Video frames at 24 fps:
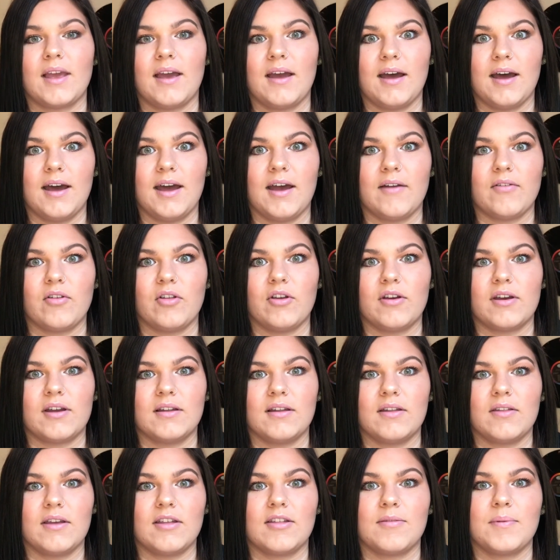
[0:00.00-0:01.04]
I have to look
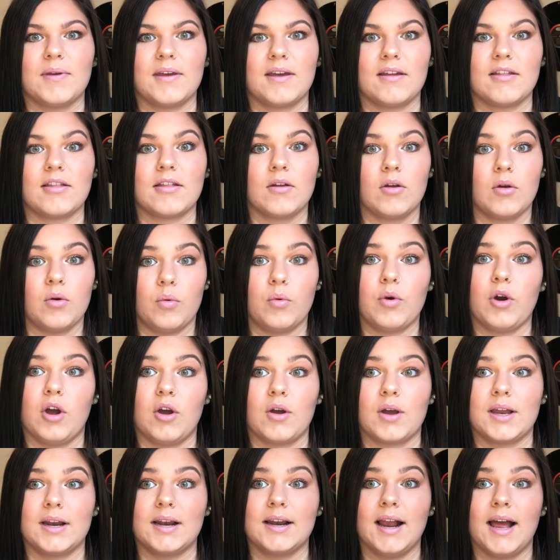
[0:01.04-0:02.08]
into this because we're all
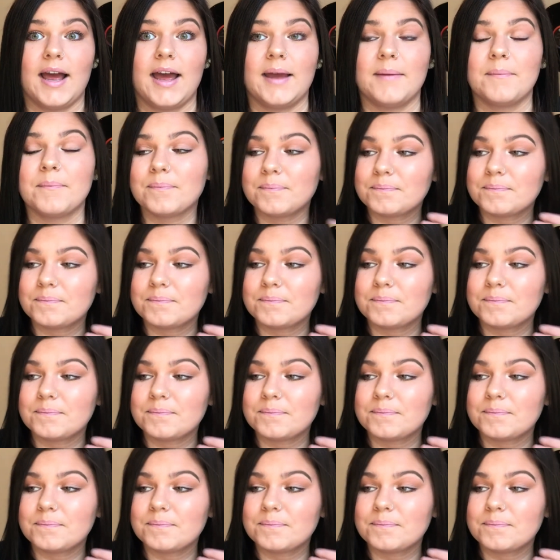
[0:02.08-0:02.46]
gonna die.